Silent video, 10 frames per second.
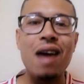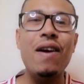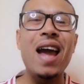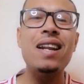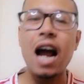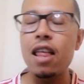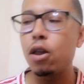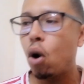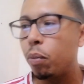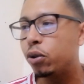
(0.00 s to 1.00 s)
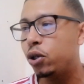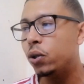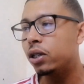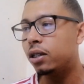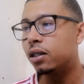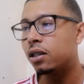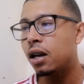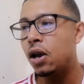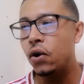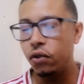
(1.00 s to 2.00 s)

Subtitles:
I've had other opportunities.